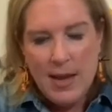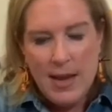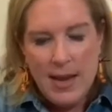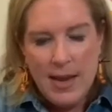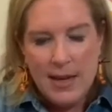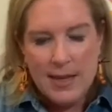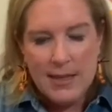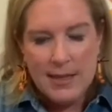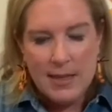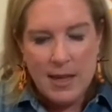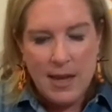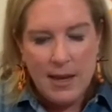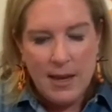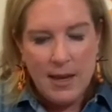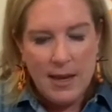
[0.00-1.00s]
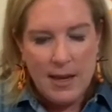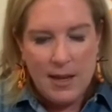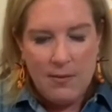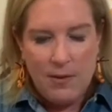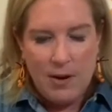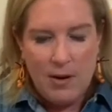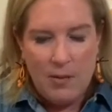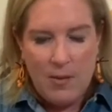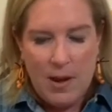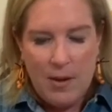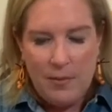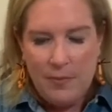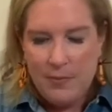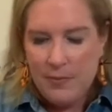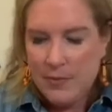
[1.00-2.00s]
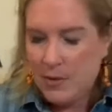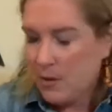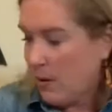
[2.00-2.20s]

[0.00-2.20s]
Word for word: It is not cutting very well. So